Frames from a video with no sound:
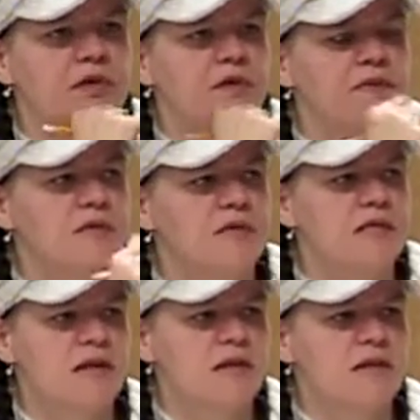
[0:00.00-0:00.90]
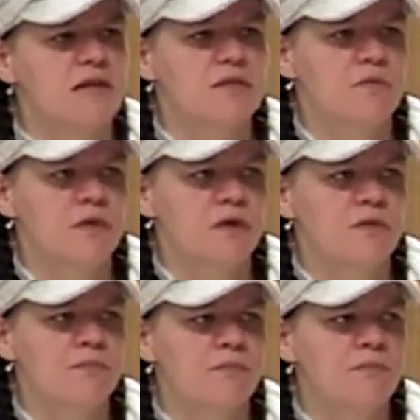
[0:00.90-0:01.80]
if you attend this one.
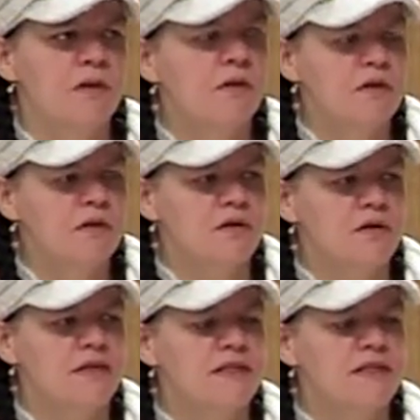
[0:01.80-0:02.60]
There is